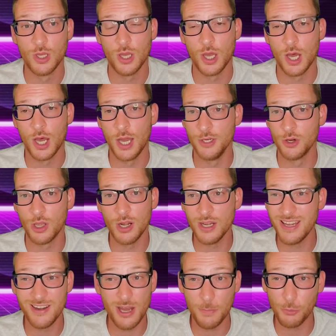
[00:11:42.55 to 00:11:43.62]
you're gonna
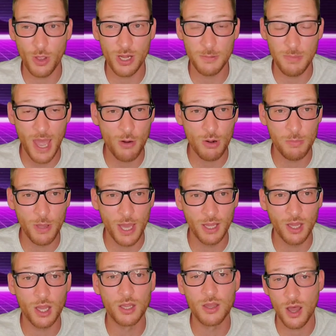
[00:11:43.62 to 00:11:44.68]
need an upgraded battery pack,
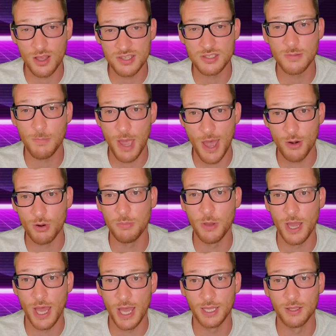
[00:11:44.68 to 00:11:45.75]
a custom battery
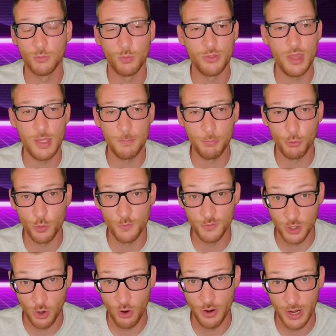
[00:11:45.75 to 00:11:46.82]
pack with improved
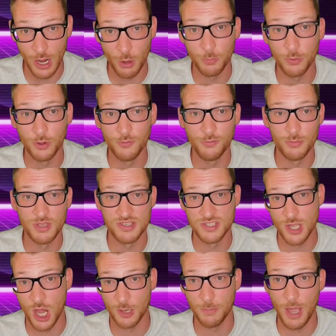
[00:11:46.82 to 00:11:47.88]
current output from the
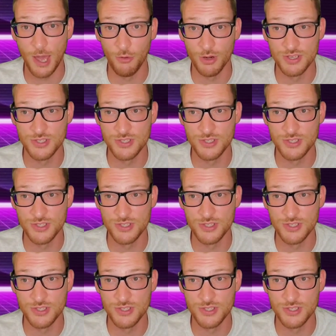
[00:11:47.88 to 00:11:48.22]
stock battery.